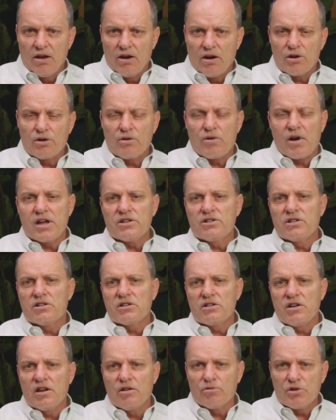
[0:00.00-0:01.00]
Our
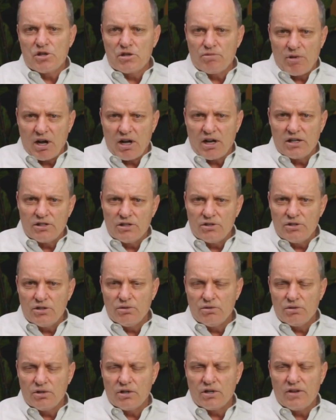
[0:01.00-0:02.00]
crisis team responded
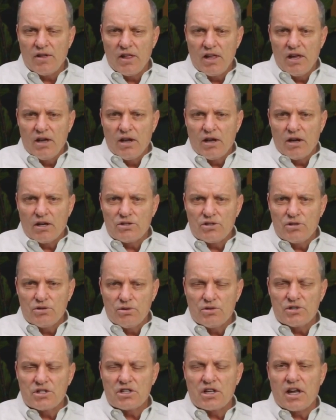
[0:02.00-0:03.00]
to a
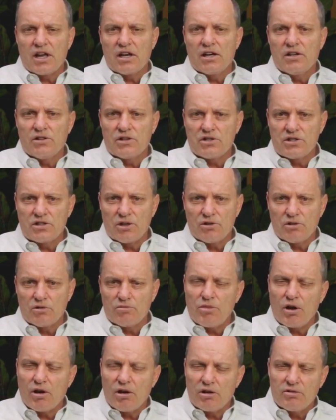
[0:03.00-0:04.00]
suicide in the southern
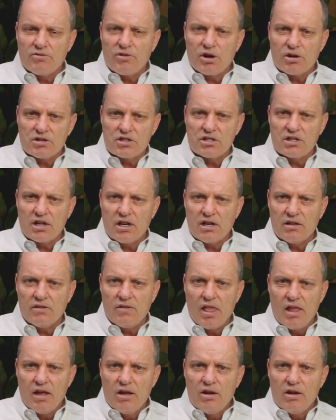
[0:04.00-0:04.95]
part of our state.